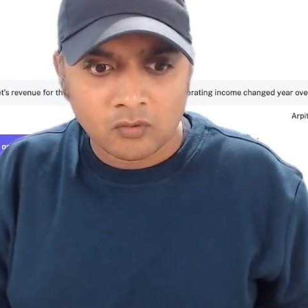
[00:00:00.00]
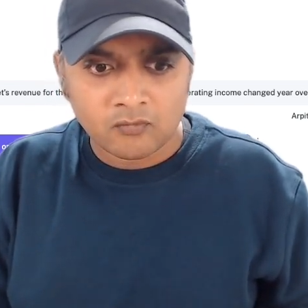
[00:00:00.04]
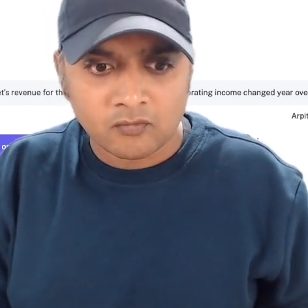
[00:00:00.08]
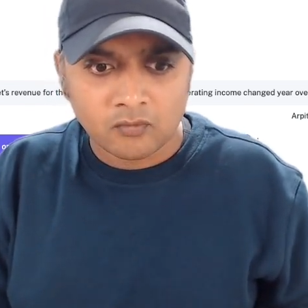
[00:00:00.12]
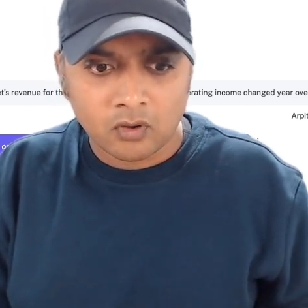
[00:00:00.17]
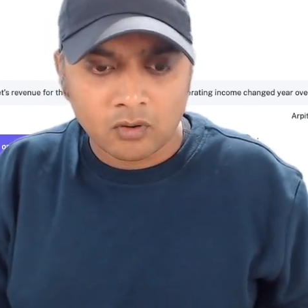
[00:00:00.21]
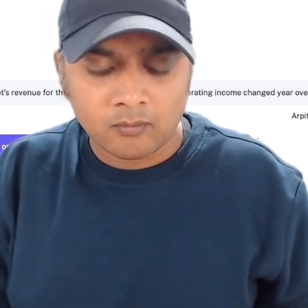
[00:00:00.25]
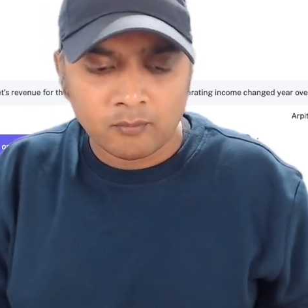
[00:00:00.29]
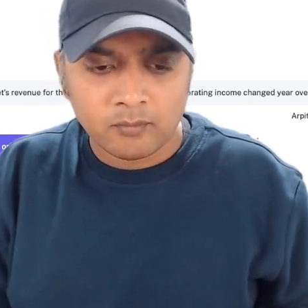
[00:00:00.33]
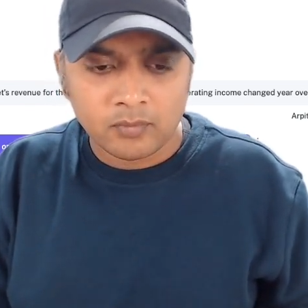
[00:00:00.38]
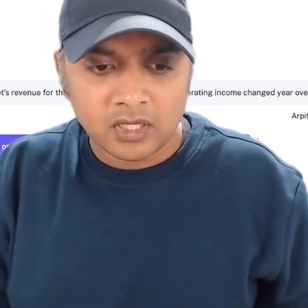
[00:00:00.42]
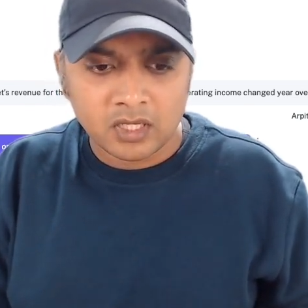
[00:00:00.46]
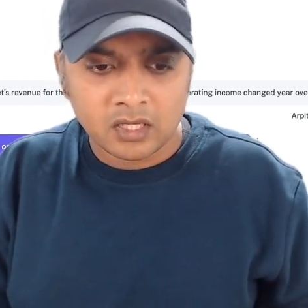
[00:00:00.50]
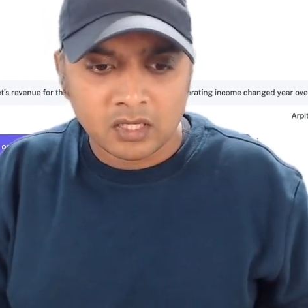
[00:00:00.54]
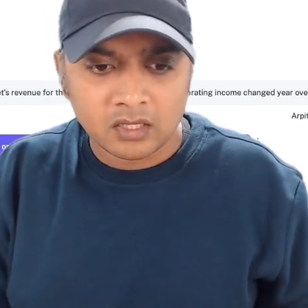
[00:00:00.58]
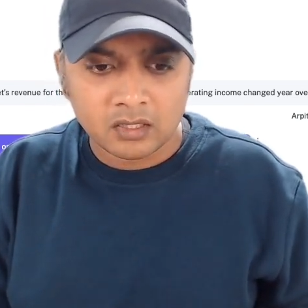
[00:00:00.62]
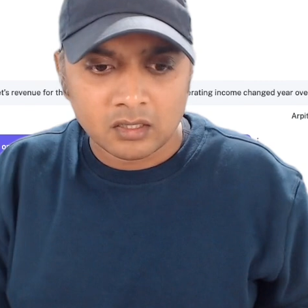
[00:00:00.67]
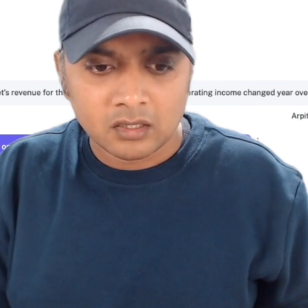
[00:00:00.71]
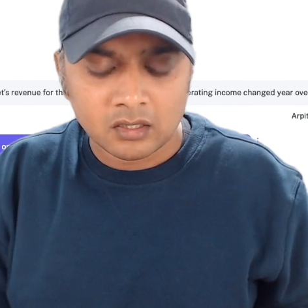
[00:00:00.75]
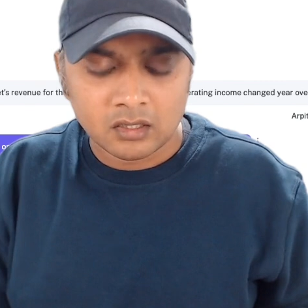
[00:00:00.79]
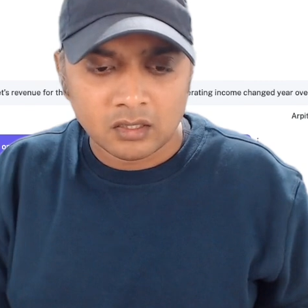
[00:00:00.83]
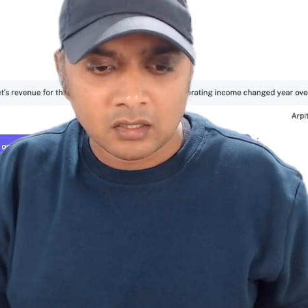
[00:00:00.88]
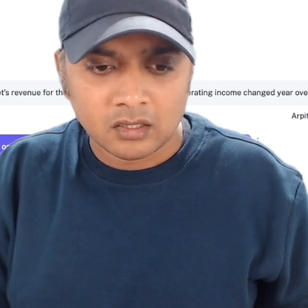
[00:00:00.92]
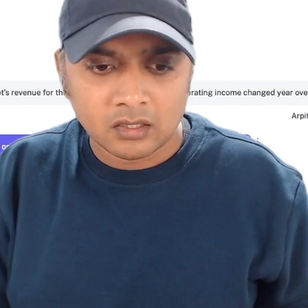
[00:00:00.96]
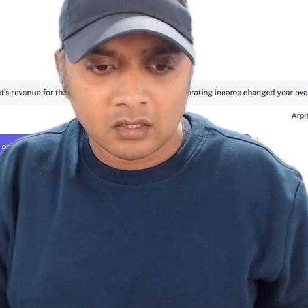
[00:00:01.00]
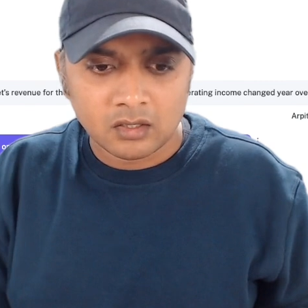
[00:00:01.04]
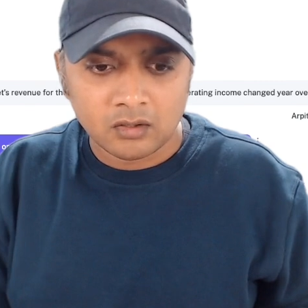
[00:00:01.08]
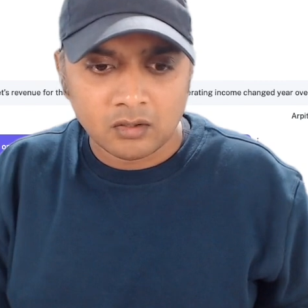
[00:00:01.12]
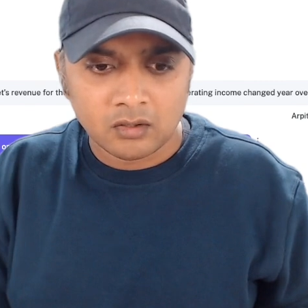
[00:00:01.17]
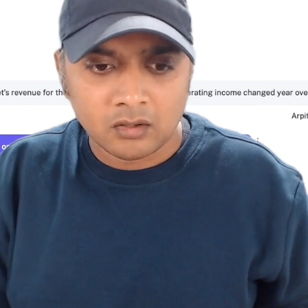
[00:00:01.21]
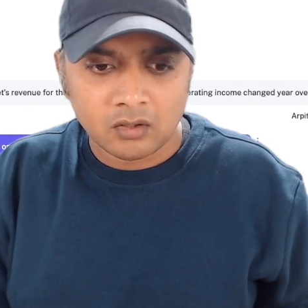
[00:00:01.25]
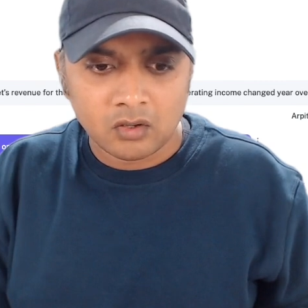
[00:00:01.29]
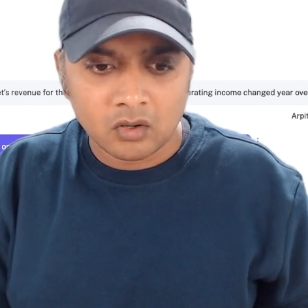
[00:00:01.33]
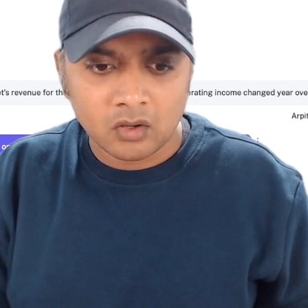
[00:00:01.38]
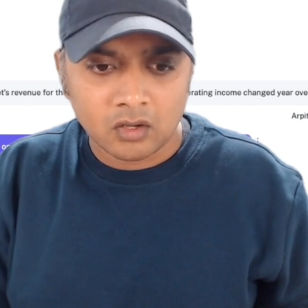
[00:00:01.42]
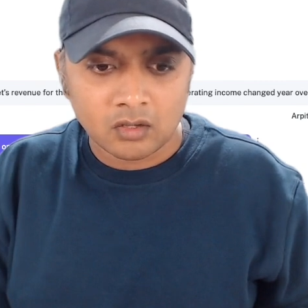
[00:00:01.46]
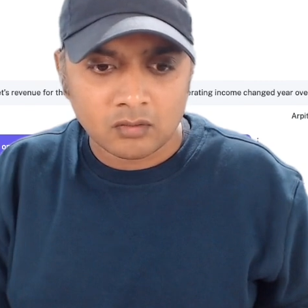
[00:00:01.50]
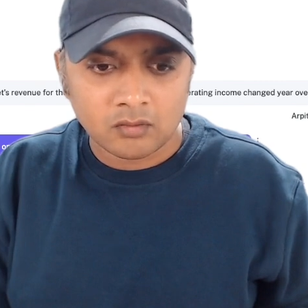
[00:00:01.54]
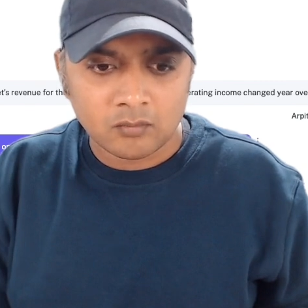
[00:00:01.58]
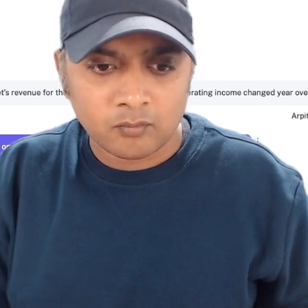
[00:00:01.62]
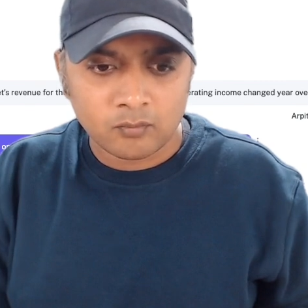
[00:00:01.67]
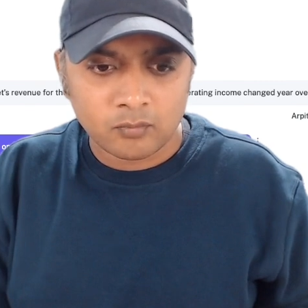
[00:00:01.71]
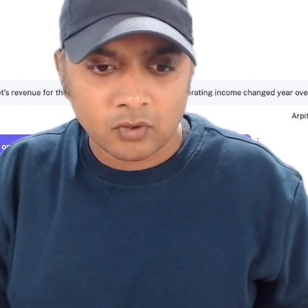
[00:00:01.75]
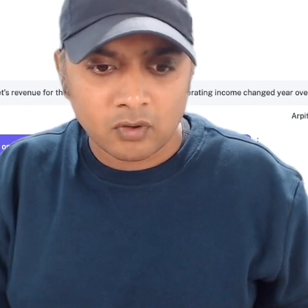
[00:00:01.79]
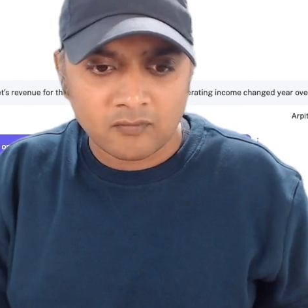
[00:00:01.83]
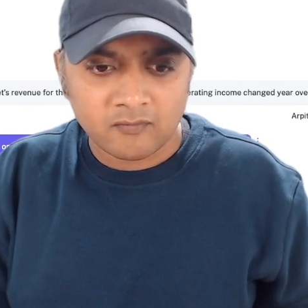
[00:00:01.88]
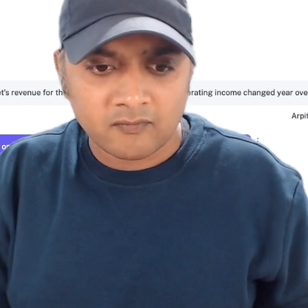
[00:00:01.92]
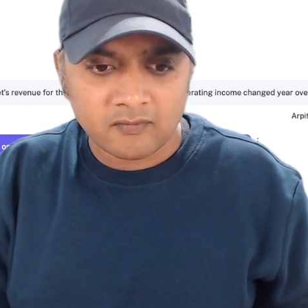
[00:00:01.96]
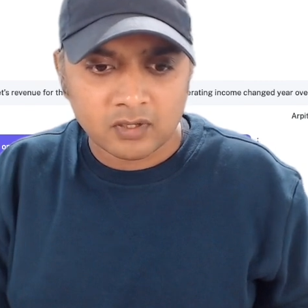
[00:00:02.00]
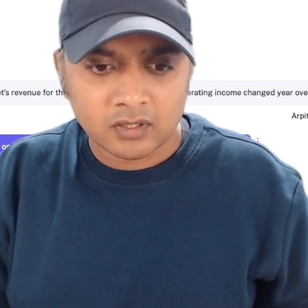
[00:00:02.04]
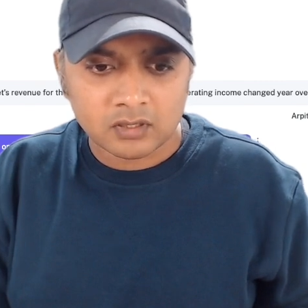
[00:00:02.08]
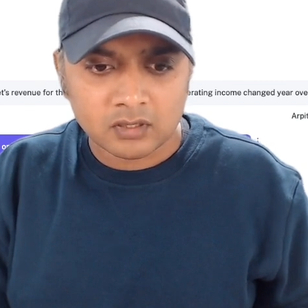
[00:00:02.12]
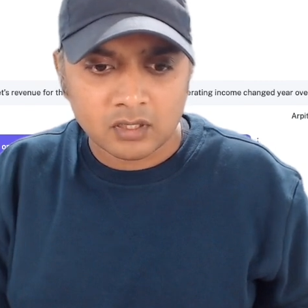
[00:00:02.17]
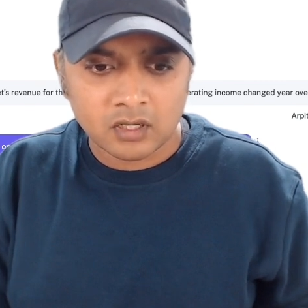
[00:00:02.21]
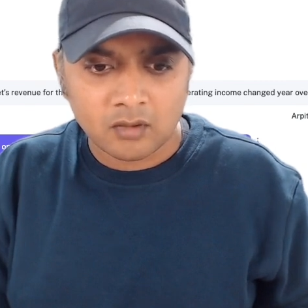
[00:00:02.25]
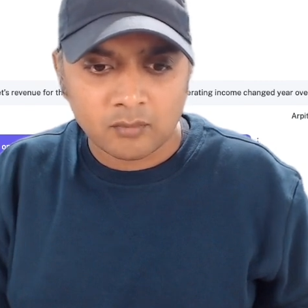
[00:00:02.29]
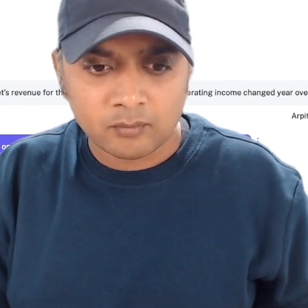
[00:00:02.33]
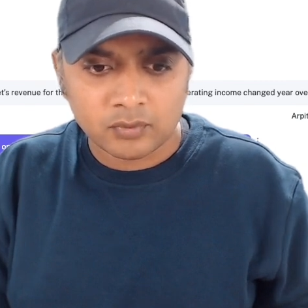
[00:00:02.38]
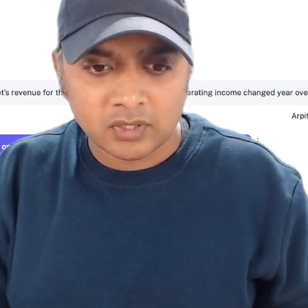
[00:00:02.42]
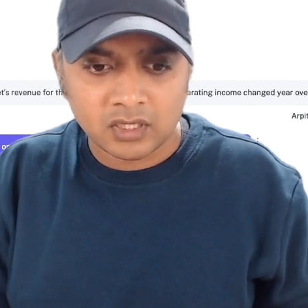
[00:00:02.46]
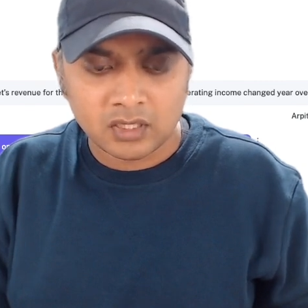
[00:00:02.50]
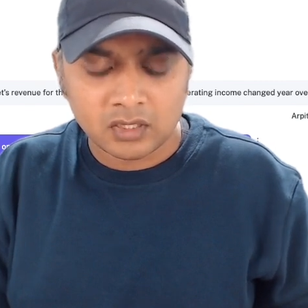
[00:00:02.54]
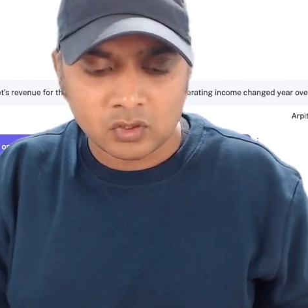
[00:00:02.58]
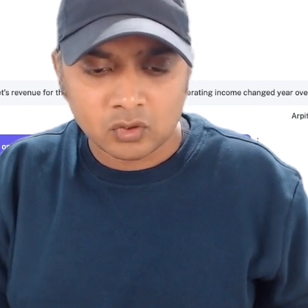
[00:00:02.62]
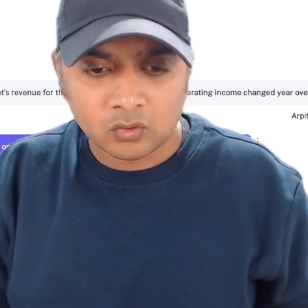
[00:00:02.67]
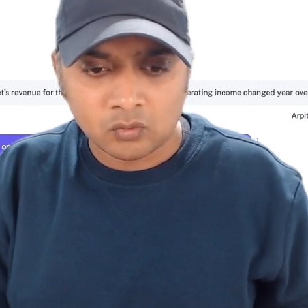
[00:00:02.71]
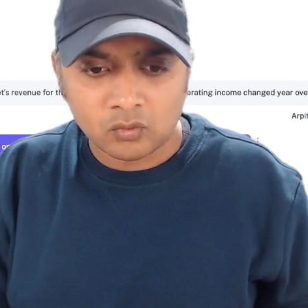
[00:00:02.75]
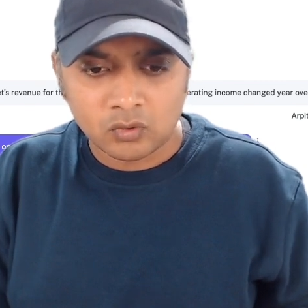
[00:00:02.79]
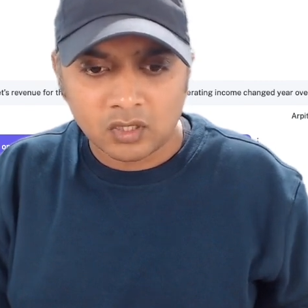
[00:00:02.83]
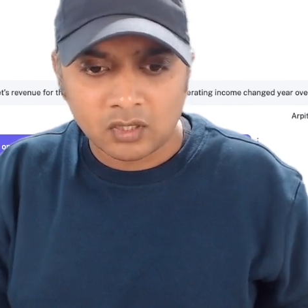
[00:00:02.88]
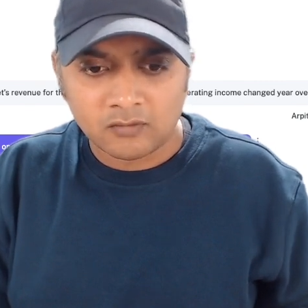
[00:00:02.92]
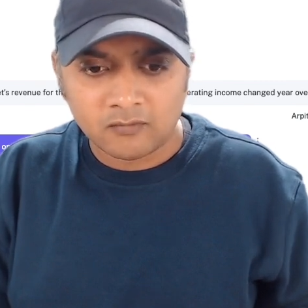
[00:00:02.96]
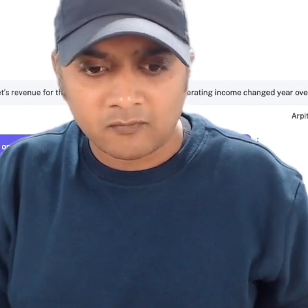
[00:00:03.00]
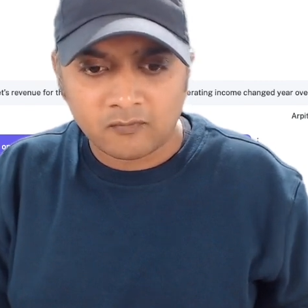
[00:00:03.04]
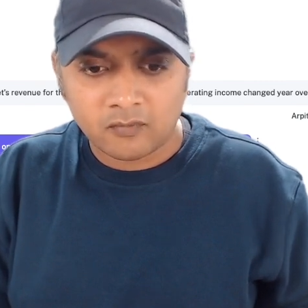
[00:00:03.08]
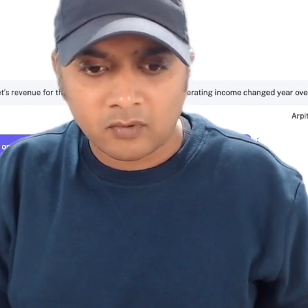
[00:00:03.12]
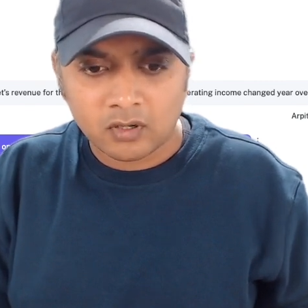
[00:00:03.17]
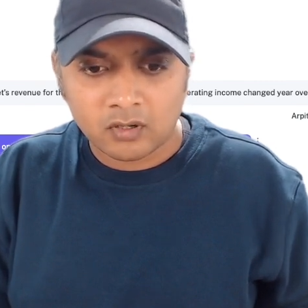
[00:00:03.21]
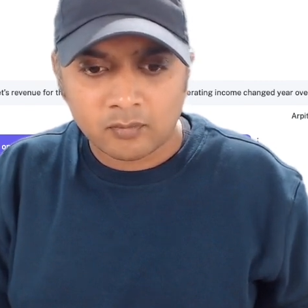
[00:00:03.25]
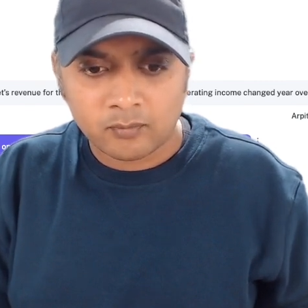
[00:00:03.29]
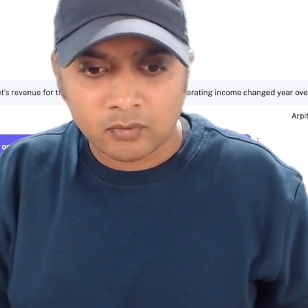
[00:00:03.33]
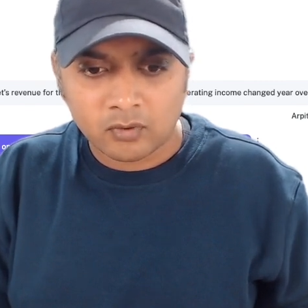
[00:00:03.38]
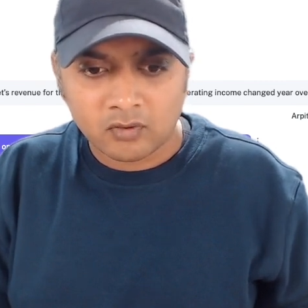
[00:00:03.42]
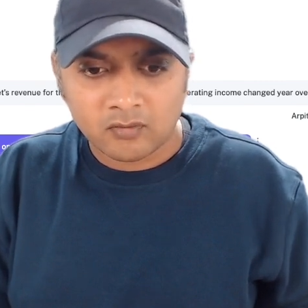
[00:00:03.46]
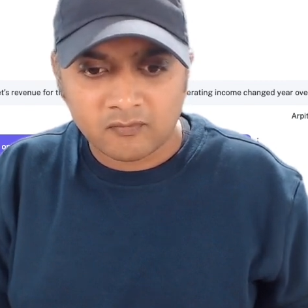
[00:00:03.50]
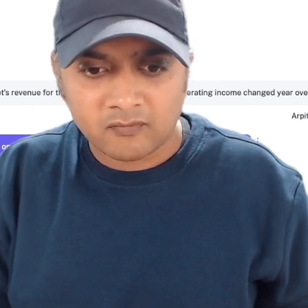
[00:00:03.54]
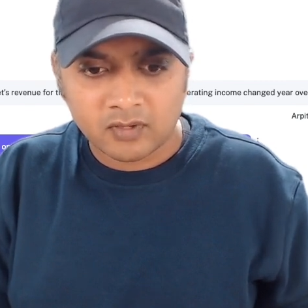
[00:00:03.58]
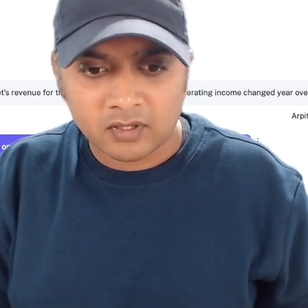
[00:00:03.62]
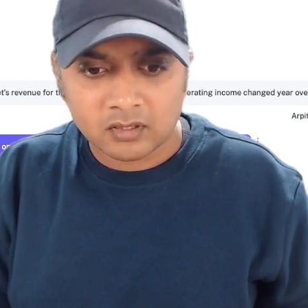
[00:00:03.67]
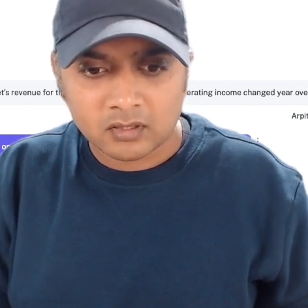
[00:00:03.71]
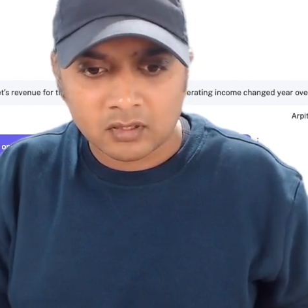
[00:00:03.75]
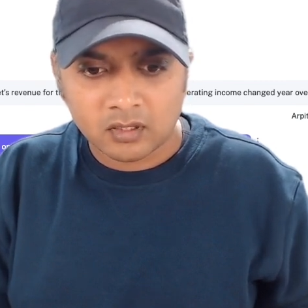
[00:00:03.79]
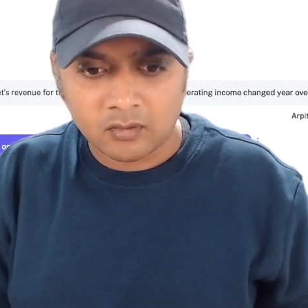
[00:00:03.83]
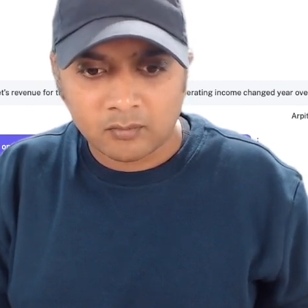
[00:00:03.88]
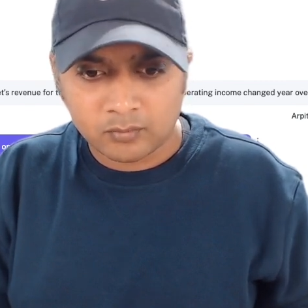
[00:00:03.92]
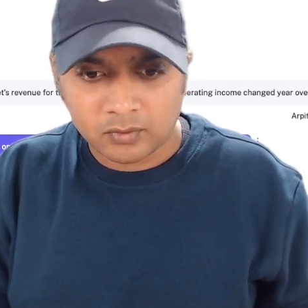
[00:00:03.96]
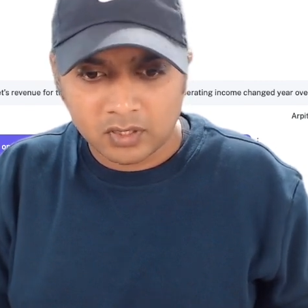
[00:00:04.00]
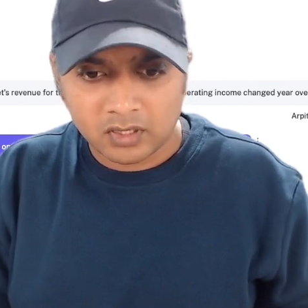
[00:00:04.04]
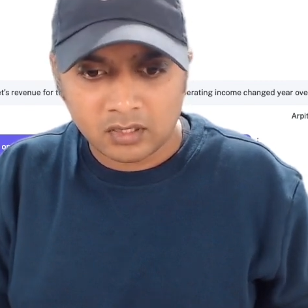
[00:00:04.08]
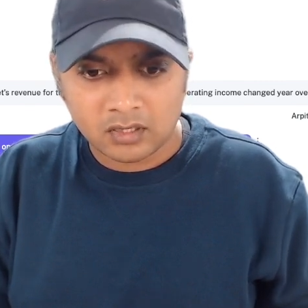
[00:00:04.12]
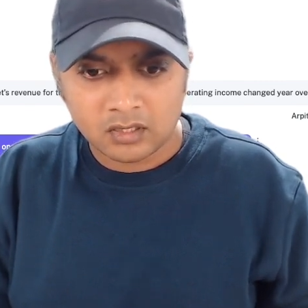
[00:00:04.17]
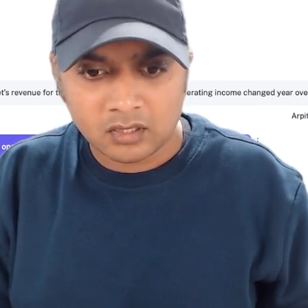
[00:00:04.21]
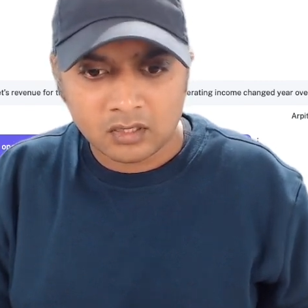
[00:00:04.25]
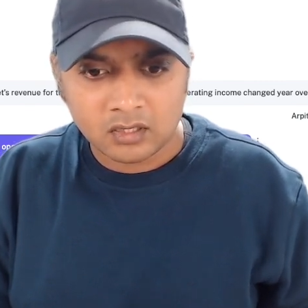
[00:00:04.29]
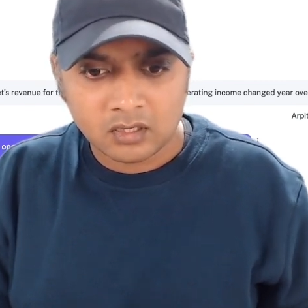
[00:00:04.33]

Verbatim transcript: from being a non-profit company to a for-profit company?